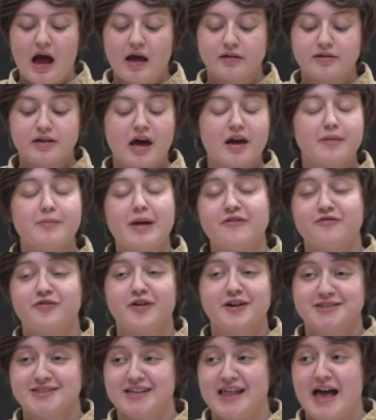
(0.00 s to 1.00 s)
None of my
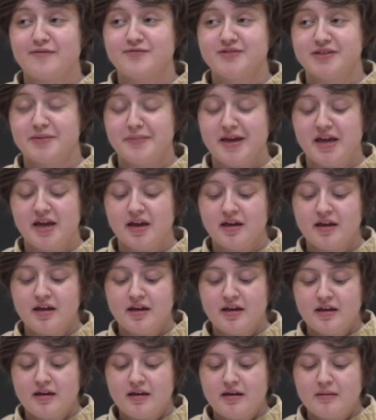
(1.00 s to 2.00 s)
friends laughed at me.
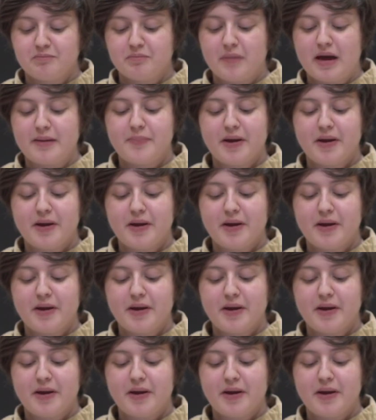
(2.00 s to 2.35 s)
My